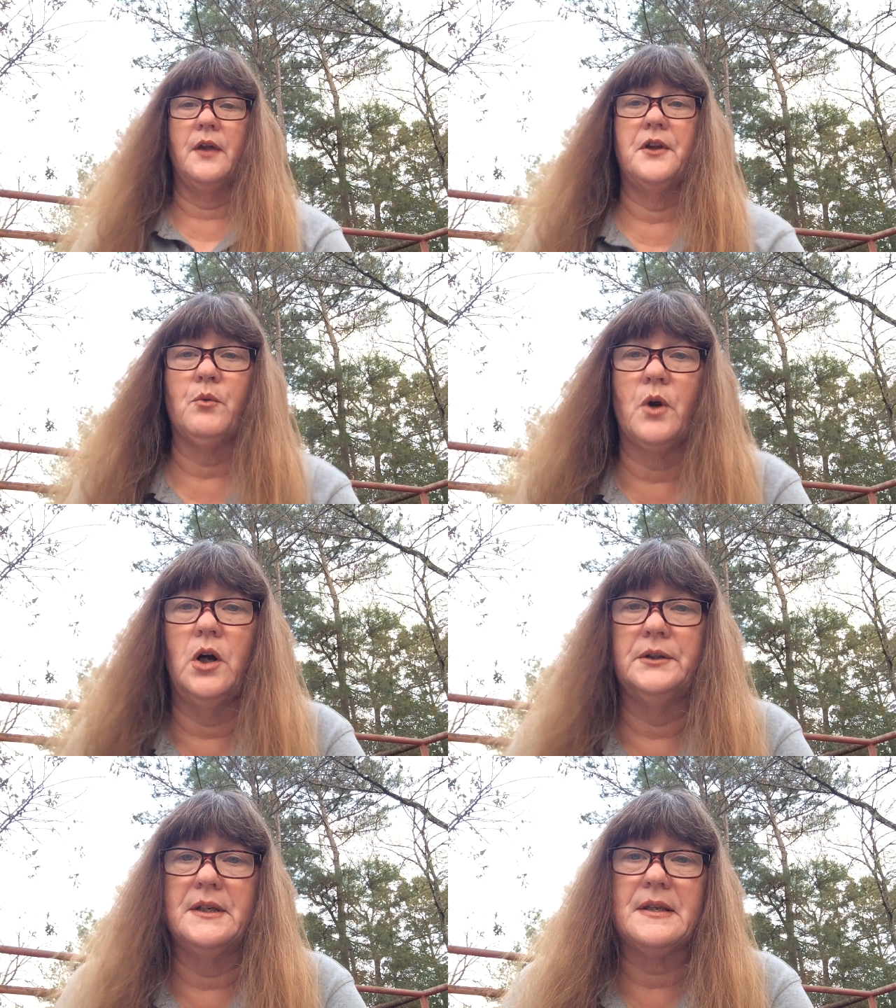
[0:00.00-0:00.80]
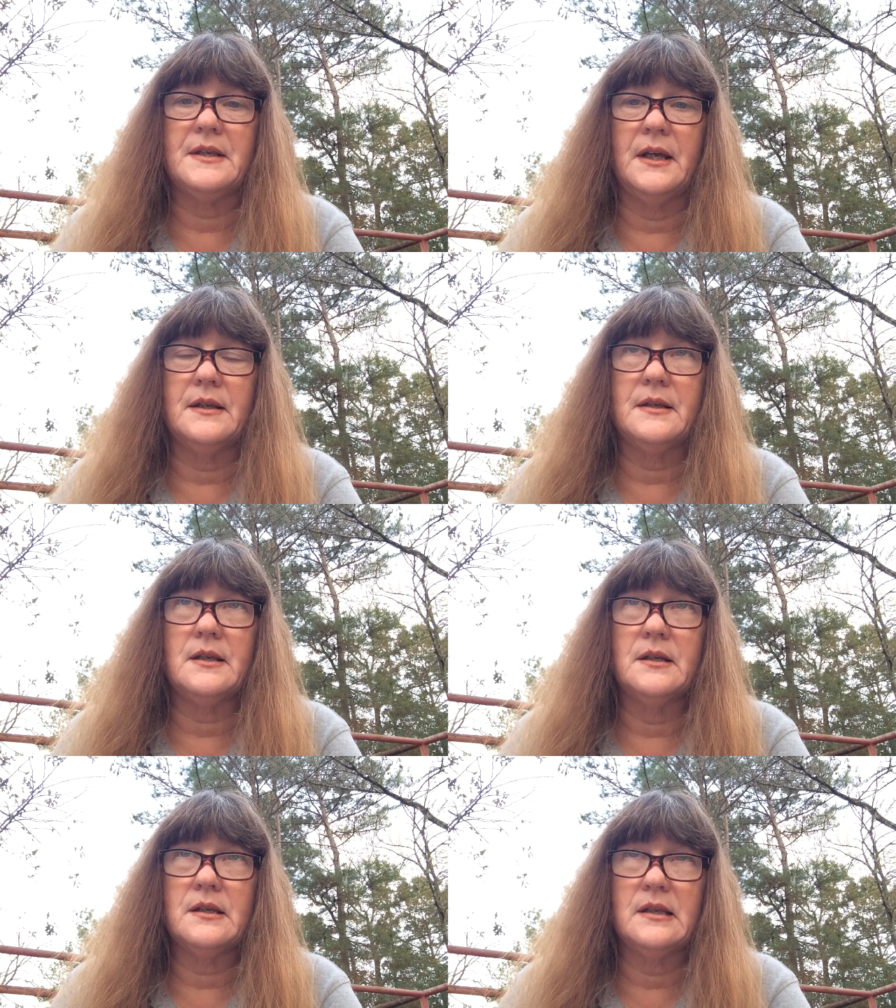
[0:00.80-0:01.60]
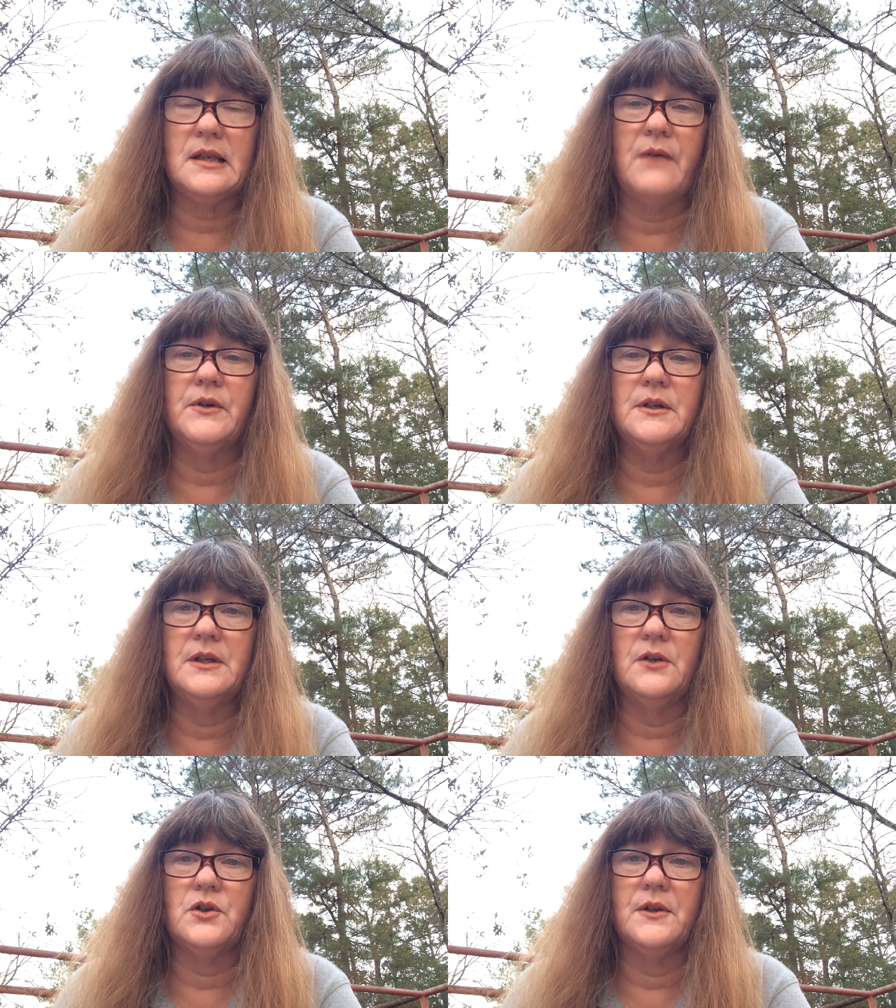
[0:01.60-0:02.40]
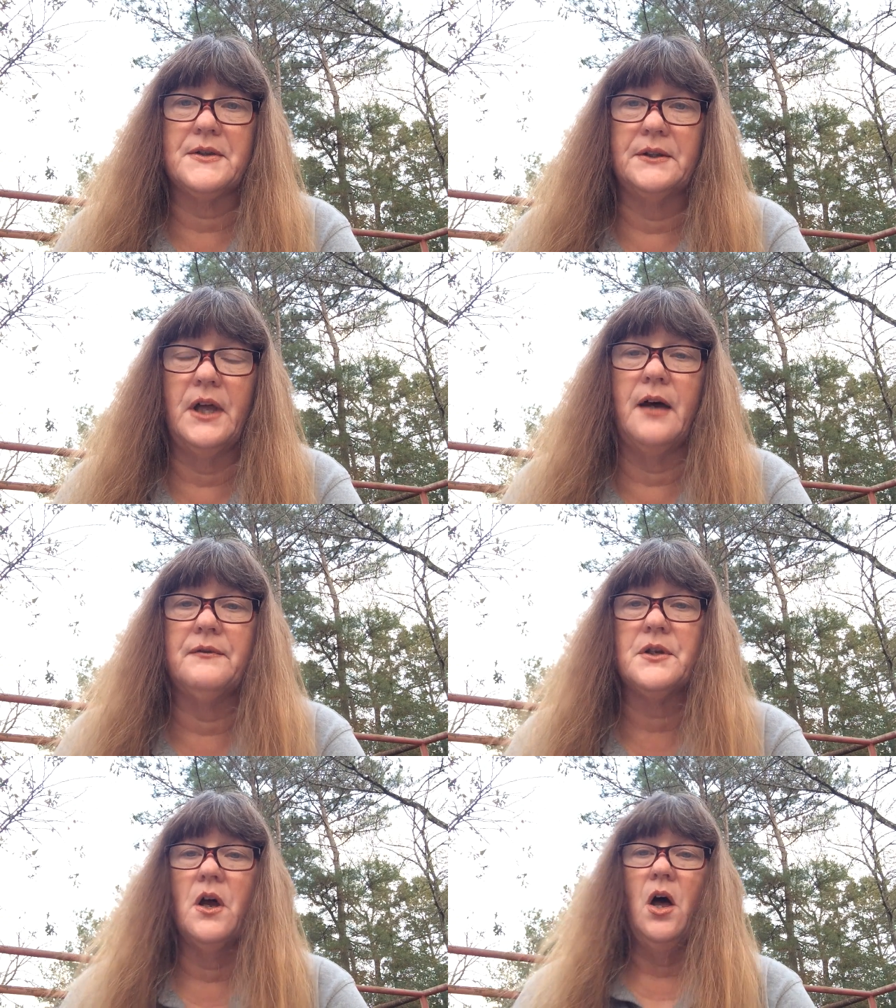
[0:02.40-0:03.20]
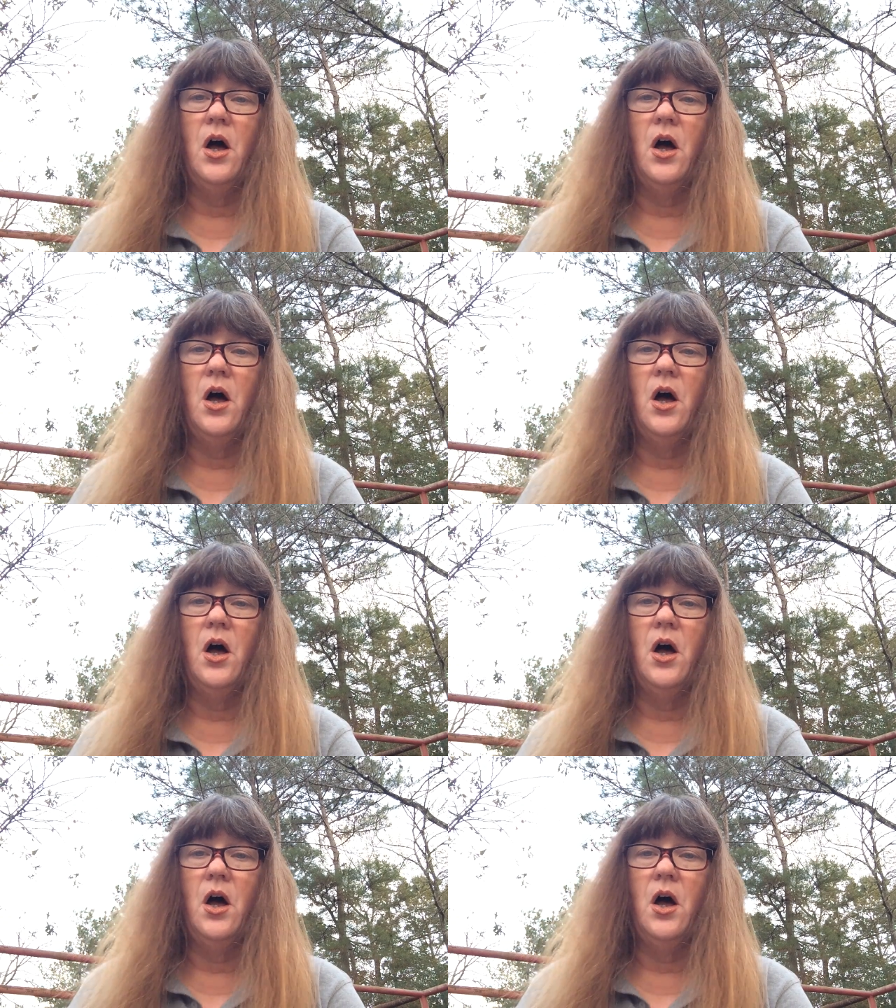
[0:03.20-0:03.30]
and there were only 6 to 7 digits left